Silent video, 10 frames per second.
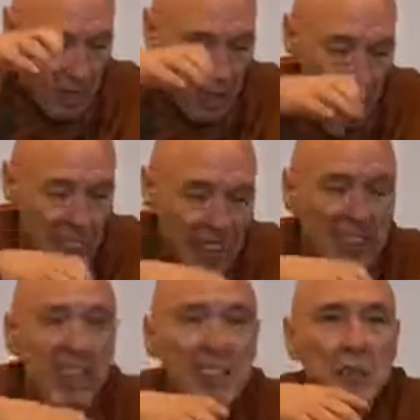Okay, this
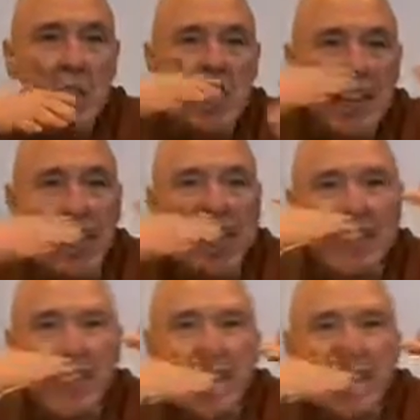is the way I
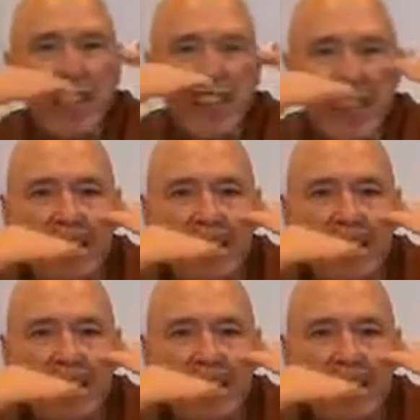see